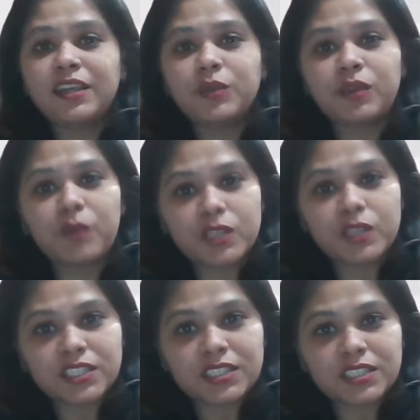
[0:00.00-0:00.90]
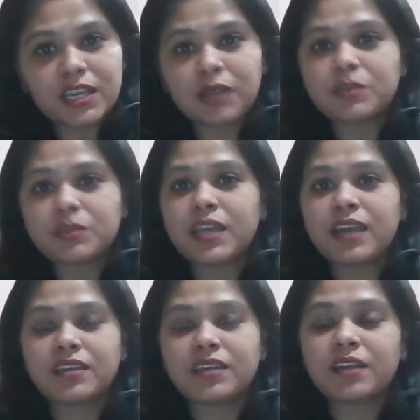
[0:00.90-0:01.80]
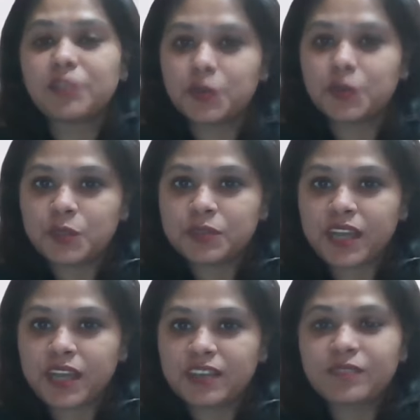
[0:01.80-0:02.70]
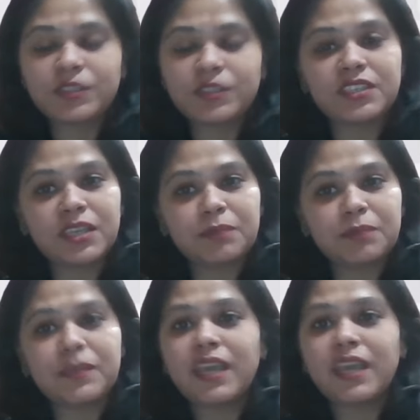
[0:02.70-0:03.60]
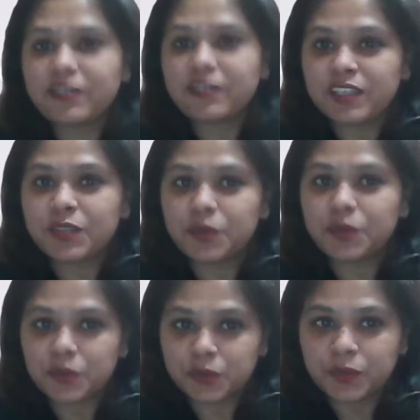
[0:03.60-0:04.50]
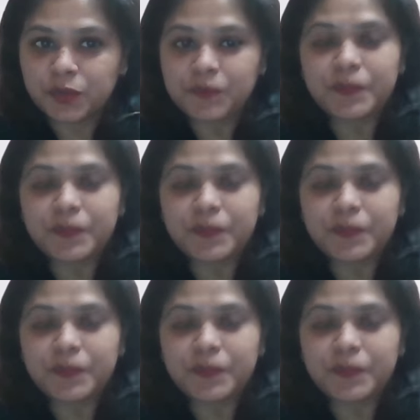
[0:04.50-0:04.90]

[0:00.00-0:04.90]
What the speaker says: you can watch it out at our YouTube channel with the name Kavita Kukunur.